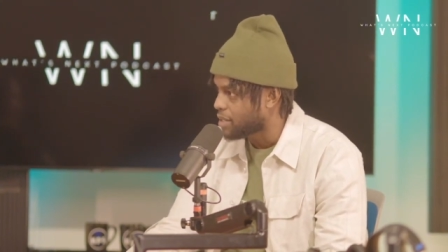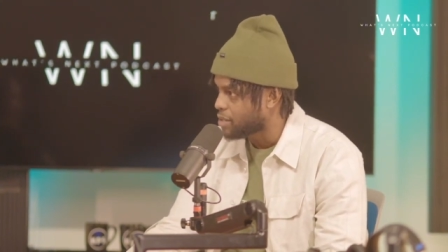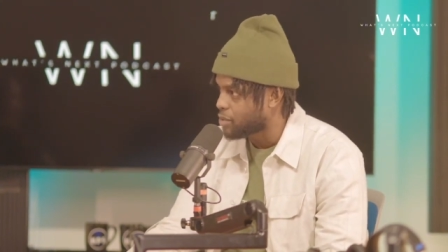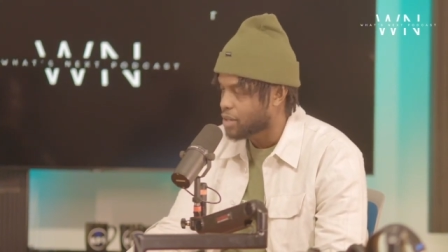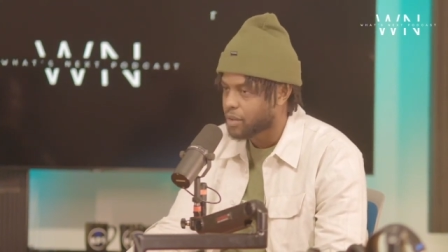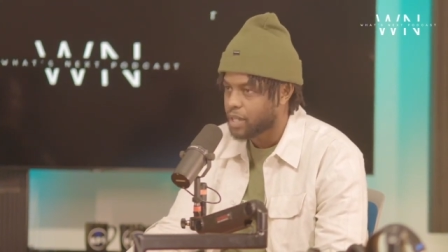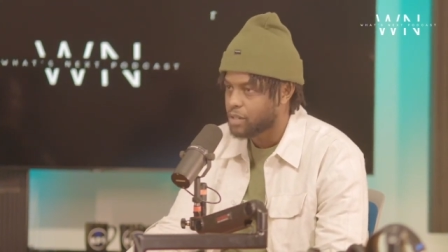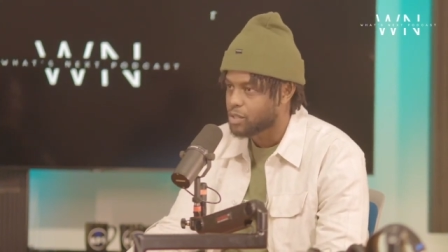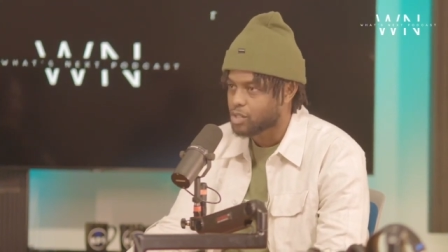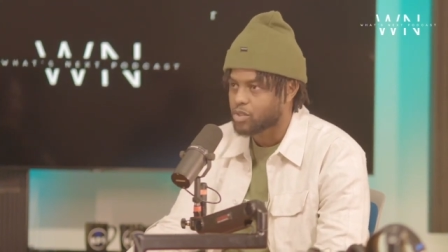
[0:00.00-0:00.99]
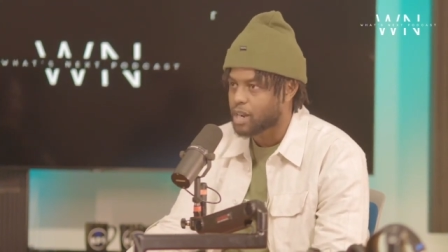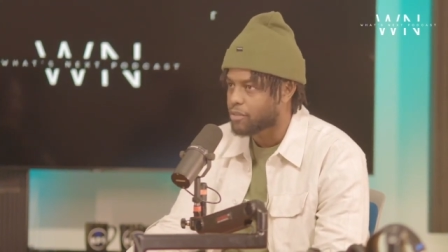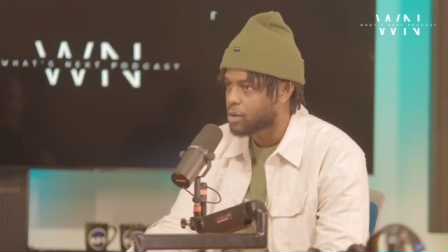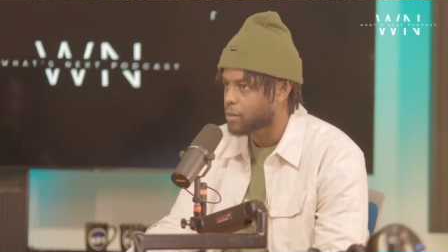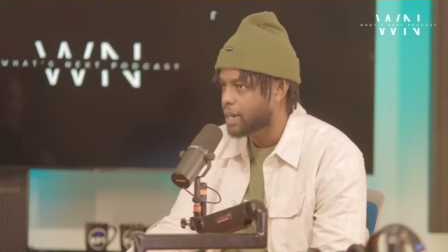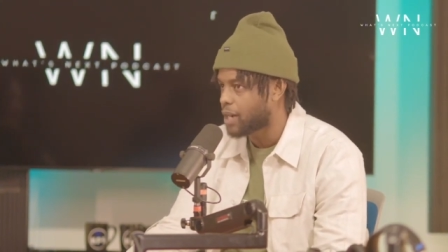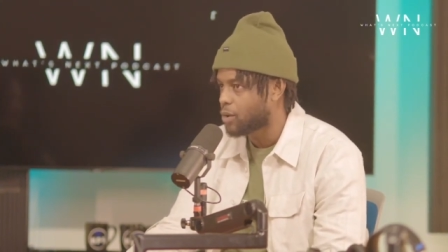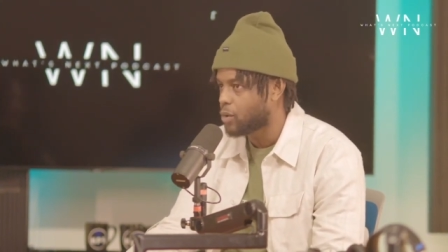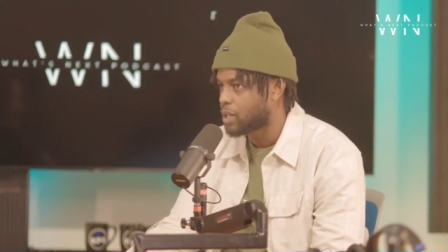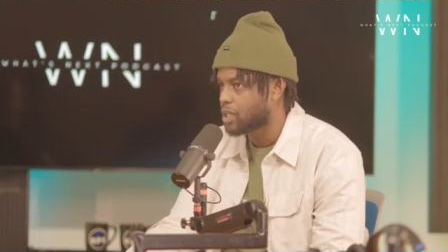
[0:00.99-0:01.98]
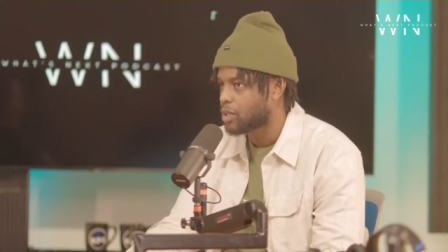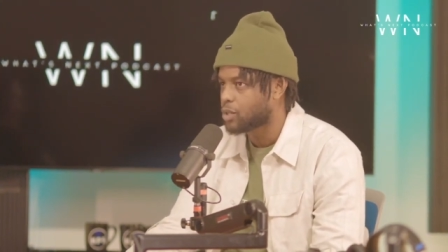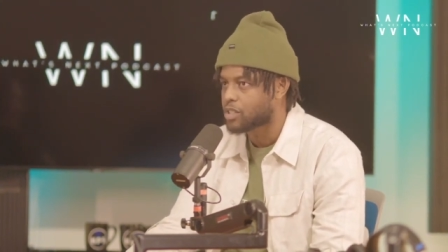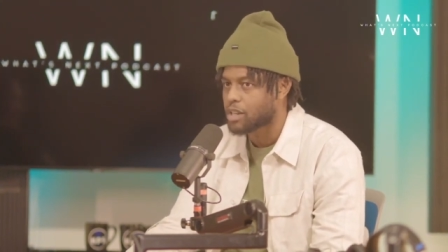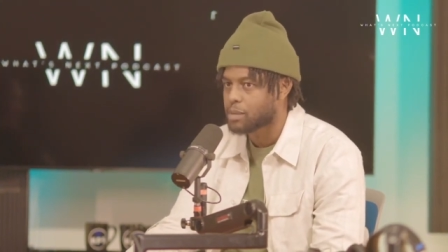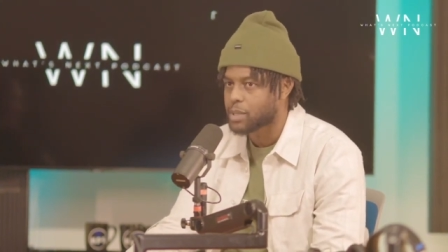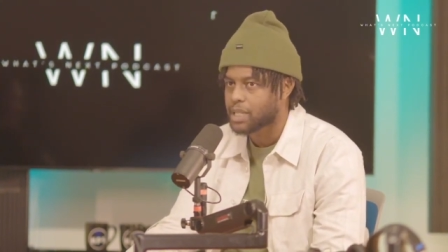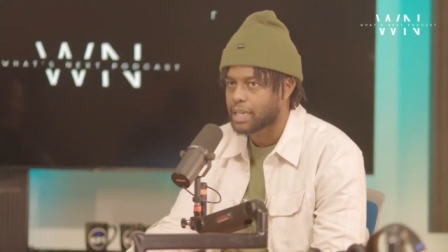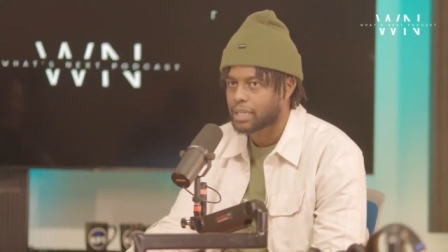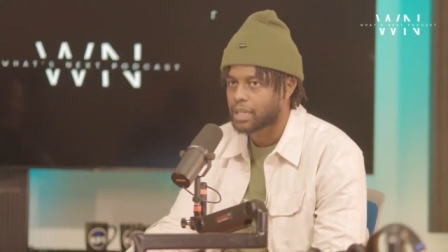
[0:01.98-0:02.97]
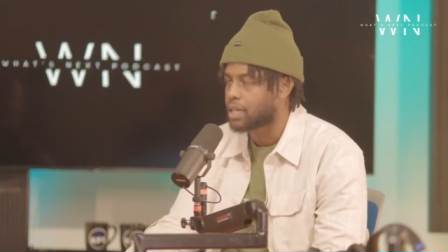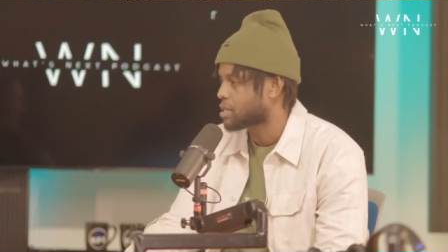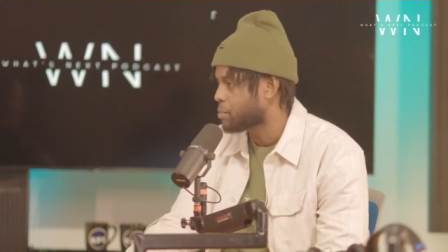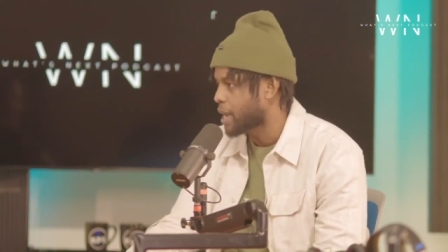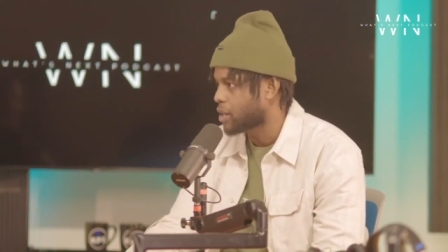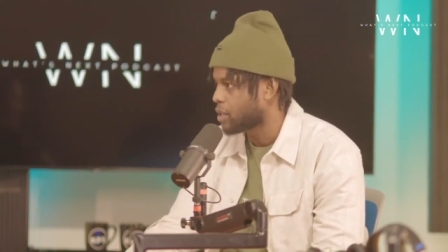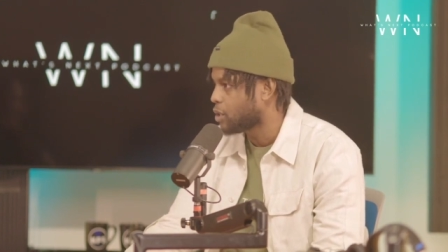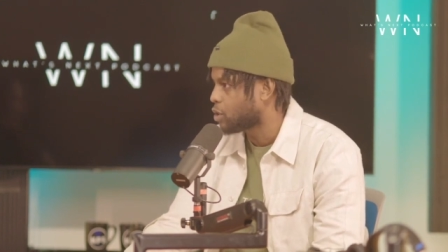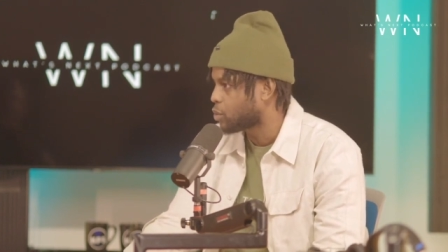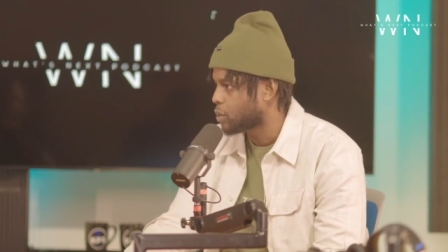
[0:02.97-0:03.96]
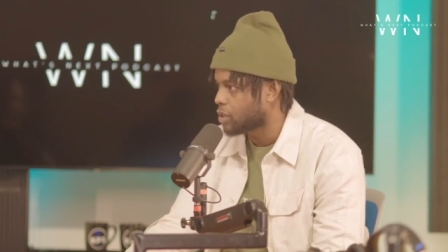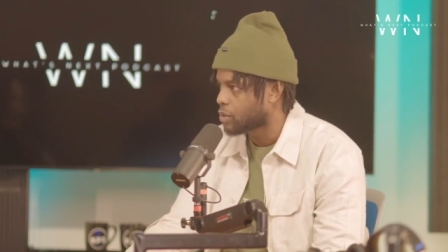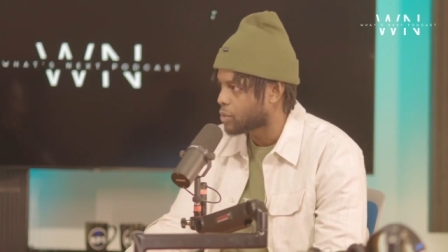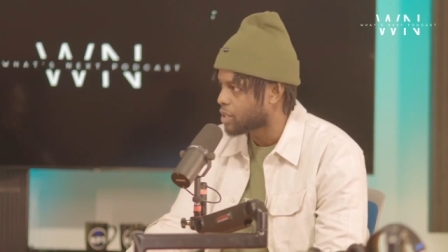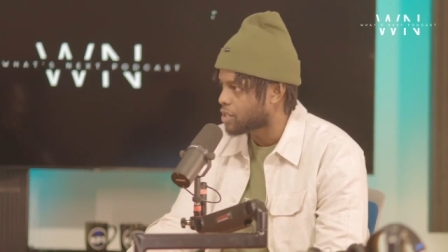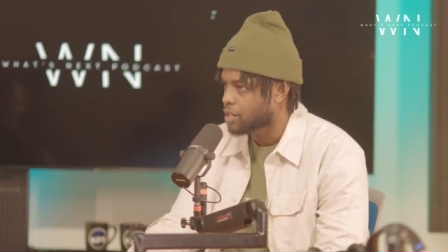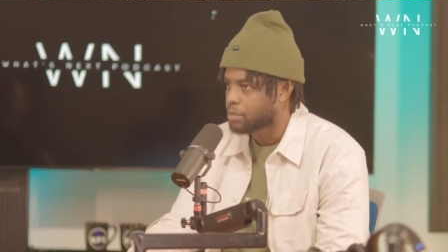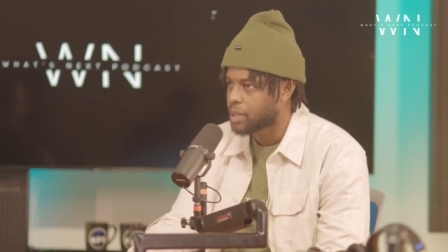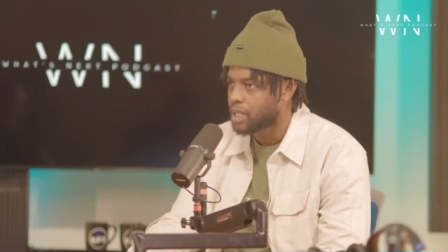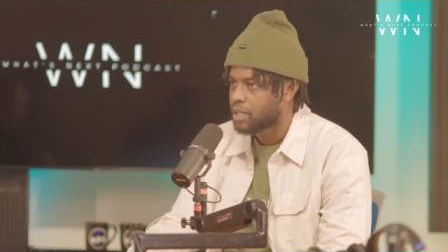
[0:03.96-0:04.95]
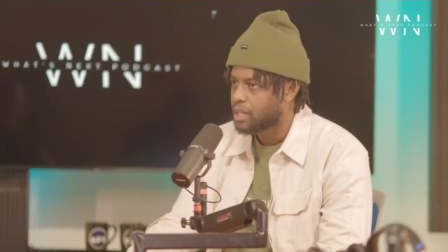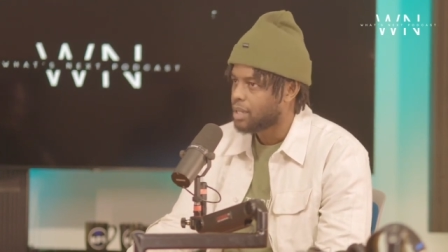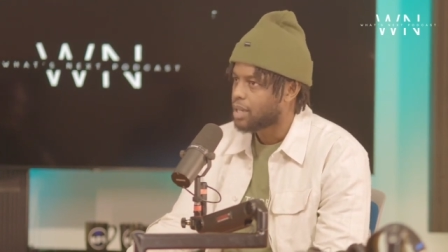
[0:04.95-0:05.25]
You know, he used to travel around, going to little tournaments like the Gus Macker, a little three on three tournament,